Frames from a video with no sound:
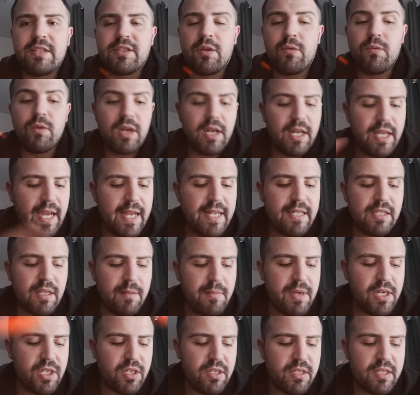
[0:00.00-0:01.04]
So we're going to get into the
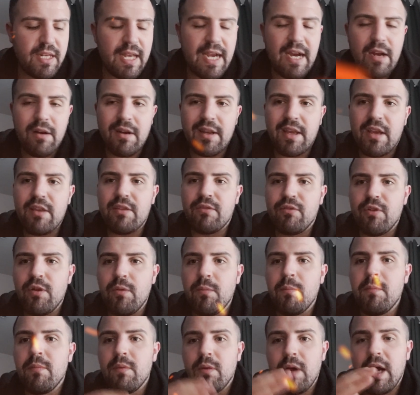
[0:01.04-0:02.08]
missions now and go through